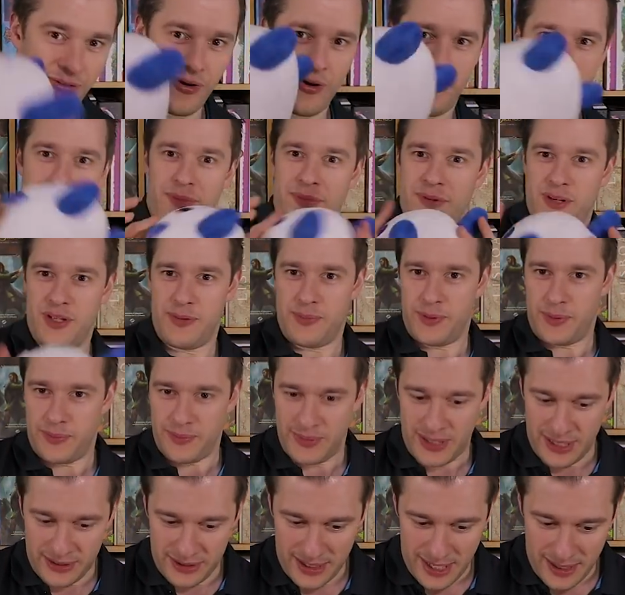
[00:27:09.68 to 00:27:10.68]
to throw them. I'm going to put
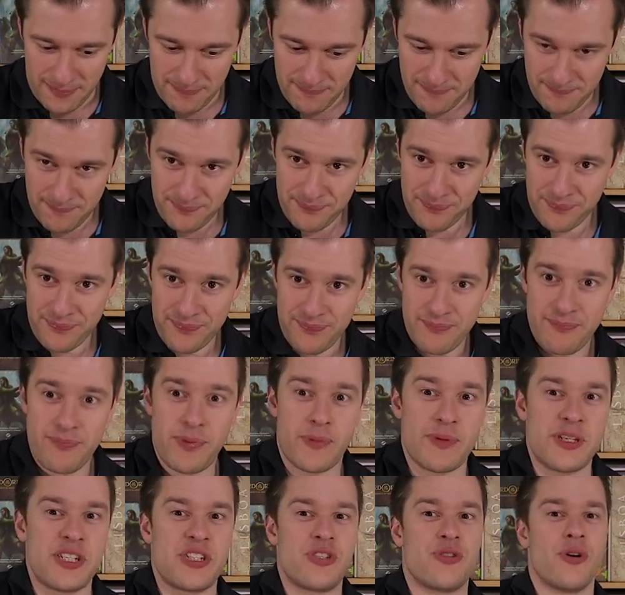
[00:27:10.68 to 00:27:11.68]
them down there.
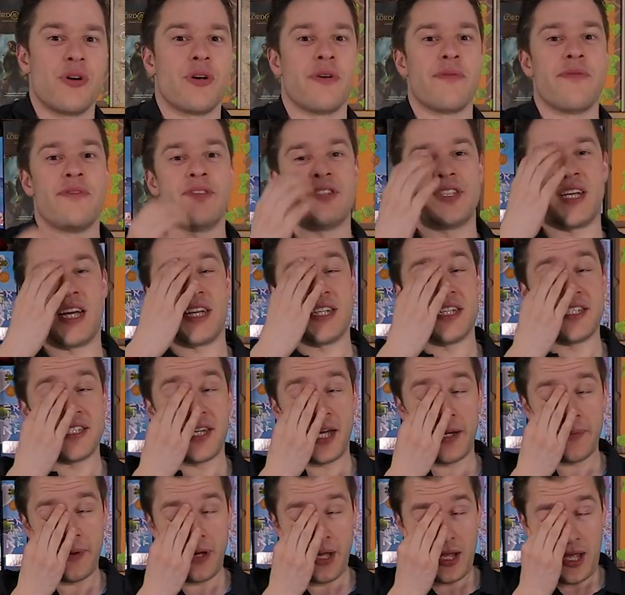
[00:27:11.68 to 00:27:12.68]
Probably stroke them from time to
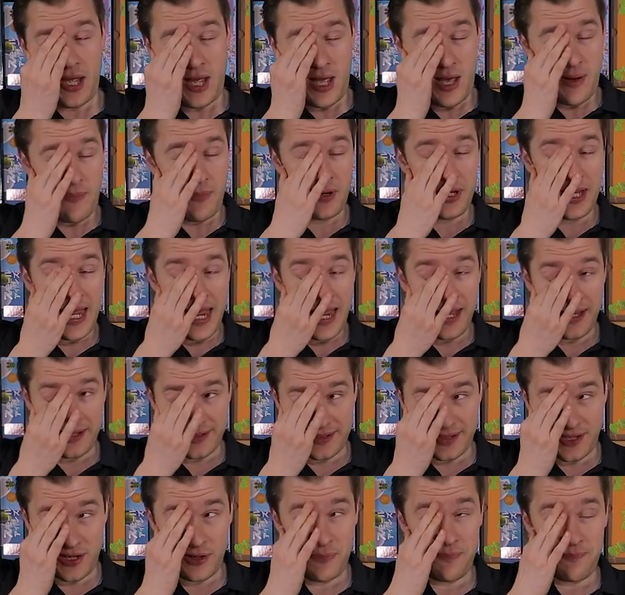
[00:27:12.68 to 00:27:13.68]
time. But, yeah,
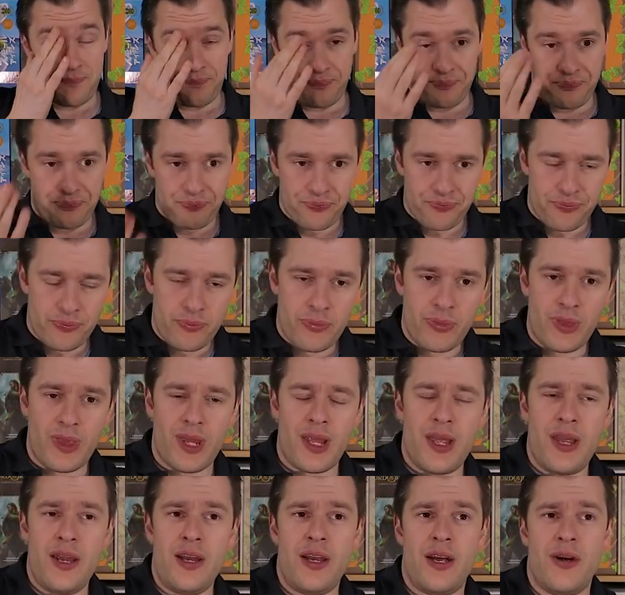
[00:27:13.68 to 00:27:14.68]
so...
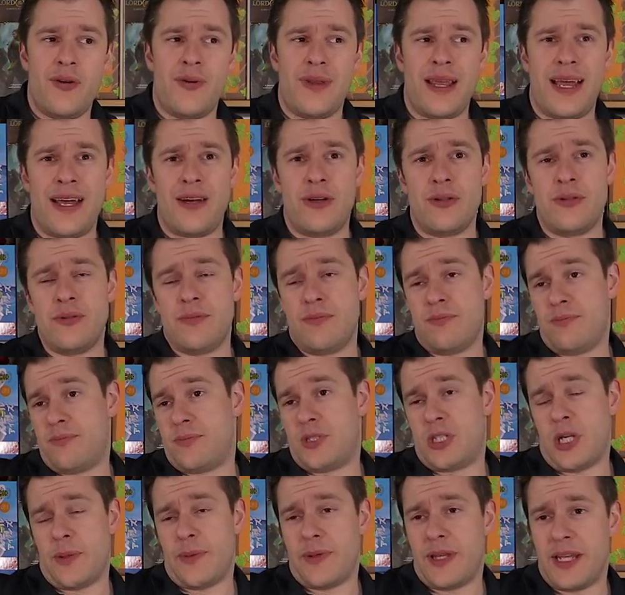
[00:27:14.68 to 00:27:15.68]
You know, that on
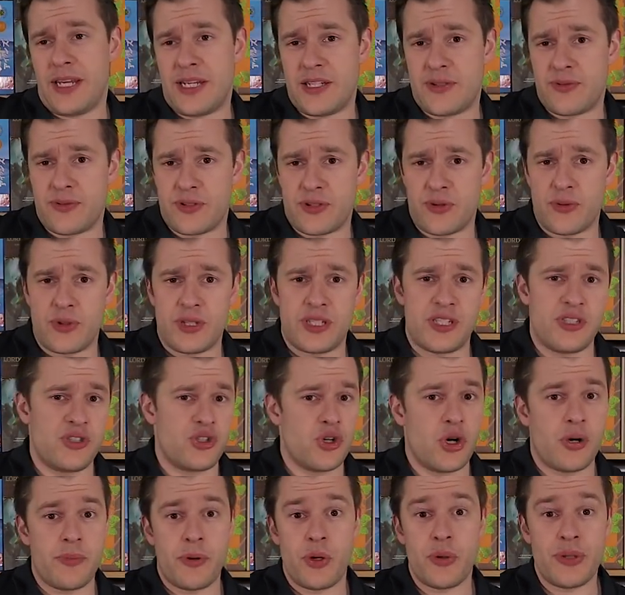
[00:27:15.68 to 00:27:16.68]
top of things was always
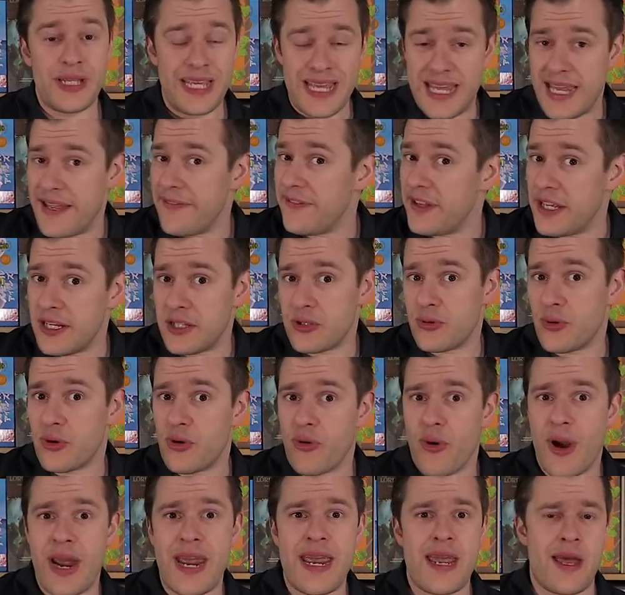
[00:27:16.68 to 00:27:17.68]
enjoyable. The evenings were
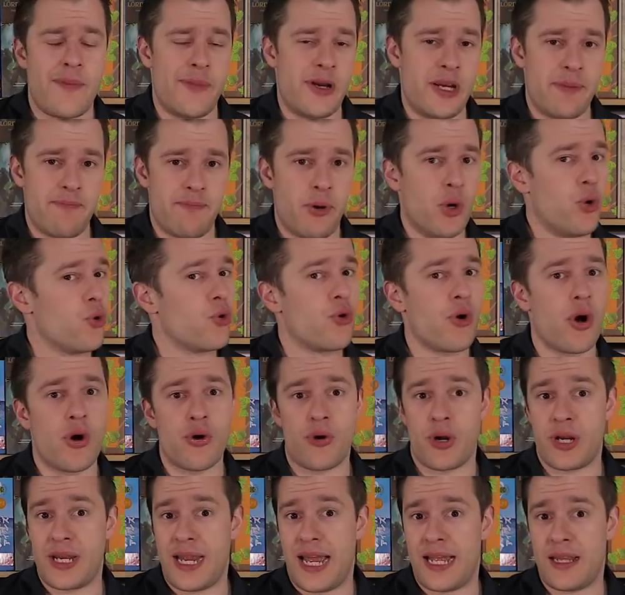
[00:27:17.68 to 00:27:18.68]
great. I mean, Paul
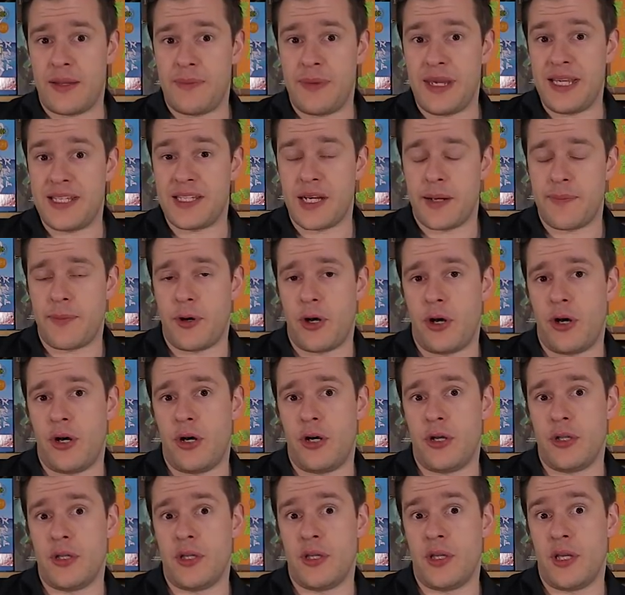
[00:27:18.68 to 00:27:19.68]
Grogan had a meetup
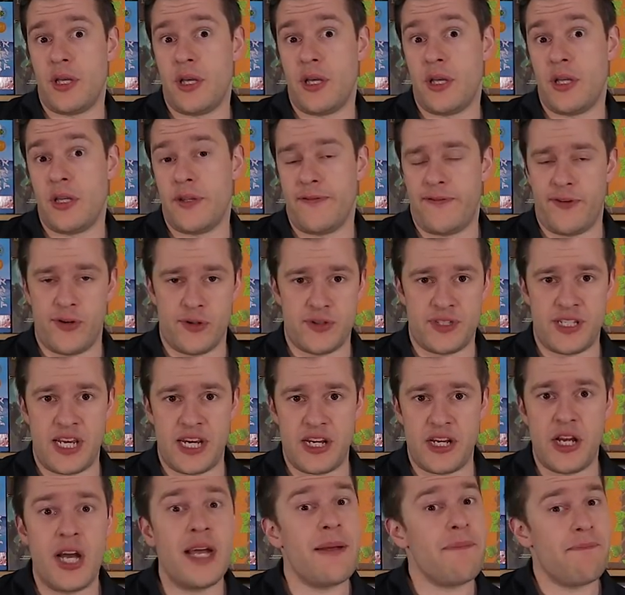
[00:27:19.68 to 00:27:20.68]
on the
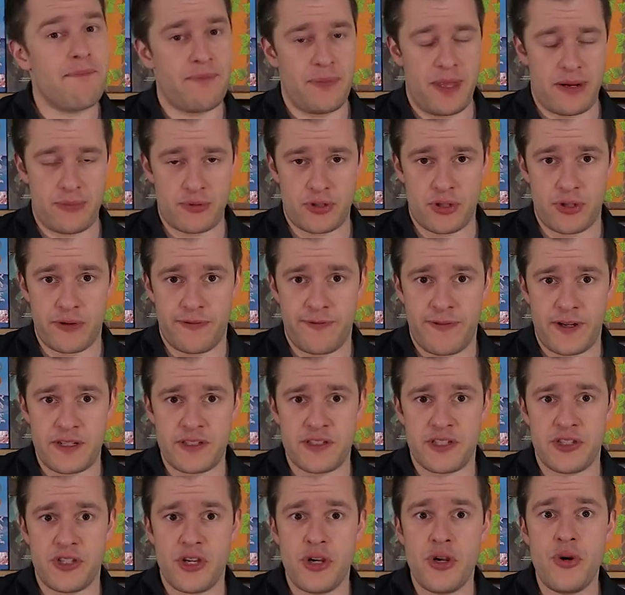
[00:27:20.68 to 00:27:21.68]
Thursday night. That was good
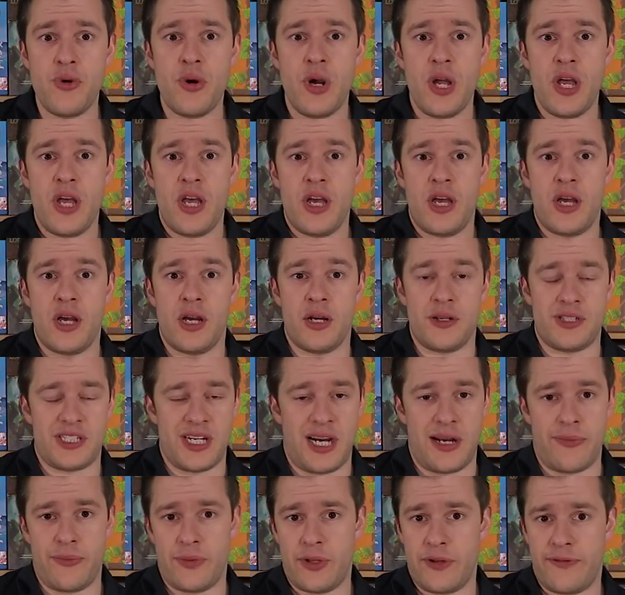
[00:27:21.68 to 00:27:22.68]
fun to do.
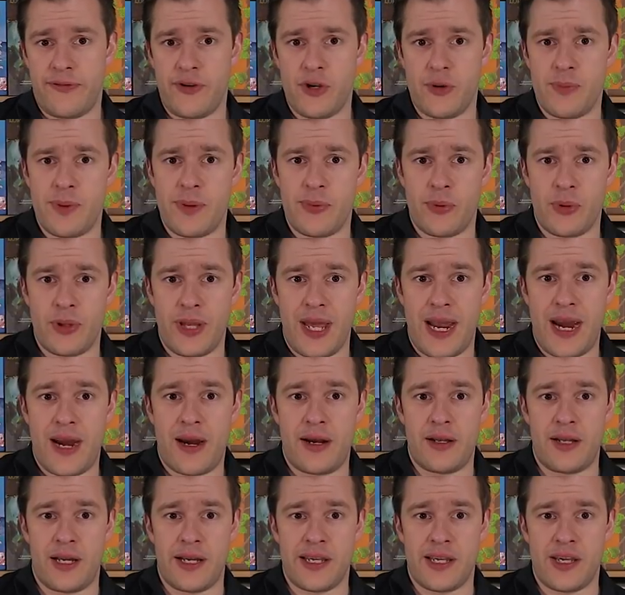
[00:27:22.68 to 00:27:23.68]
Chatting with a few people
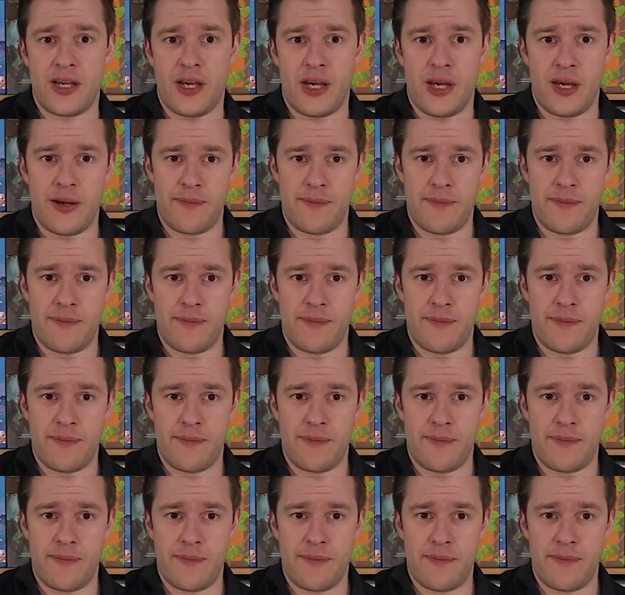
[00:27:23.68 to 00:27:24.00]
there, like